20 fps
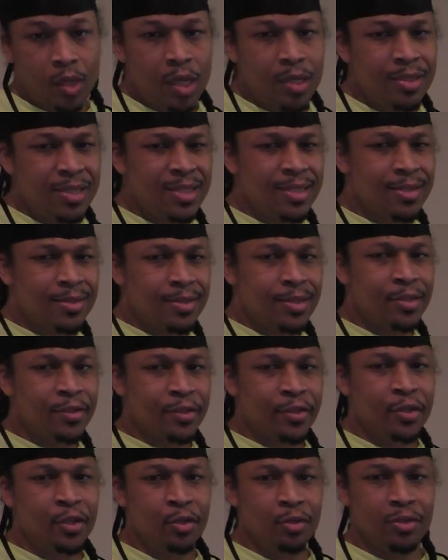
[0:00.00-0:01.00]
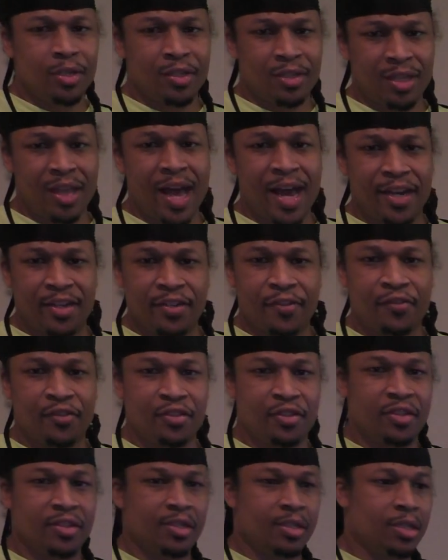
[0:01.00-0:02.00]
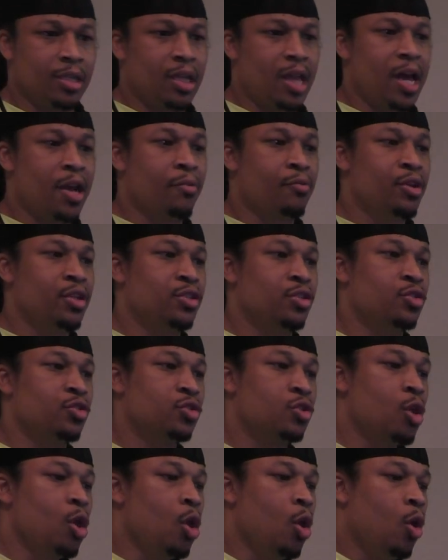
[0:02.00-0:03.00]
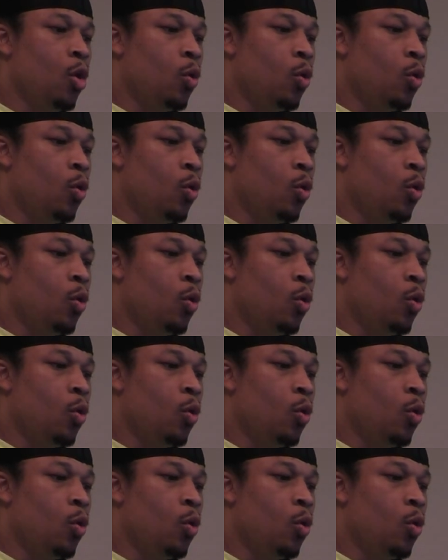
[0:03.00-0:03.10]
there's there's a huge there's a lot of differences and a lot of reasons.